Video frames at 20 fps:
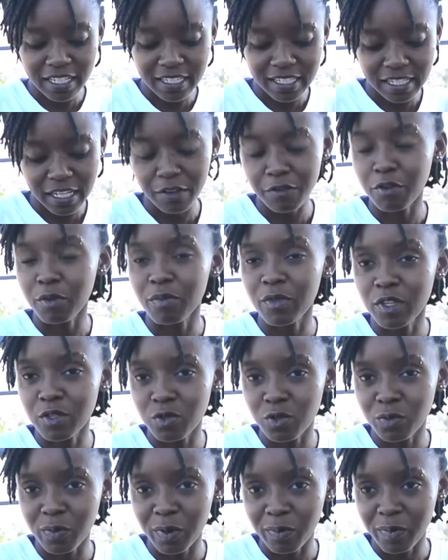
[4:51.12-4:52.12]
let's say, from
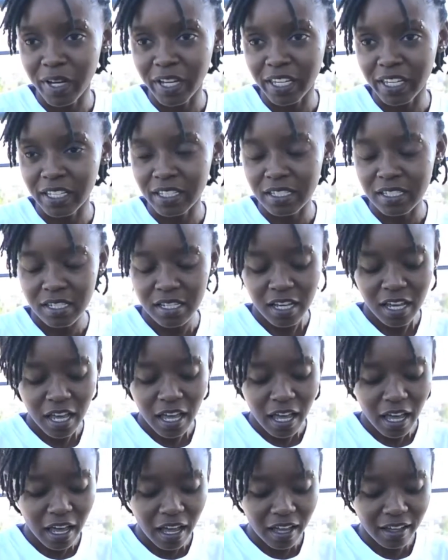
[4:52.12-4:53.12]
the supermarkets.
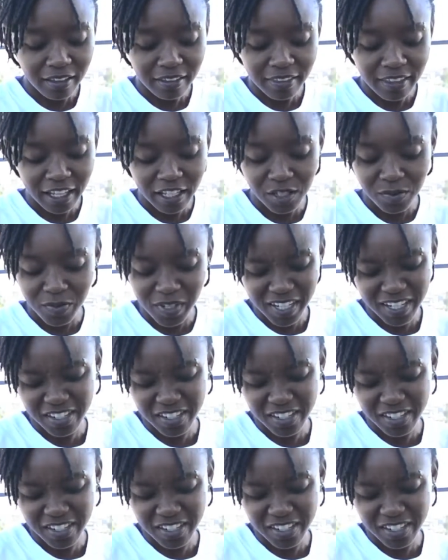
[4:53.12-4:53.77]
That's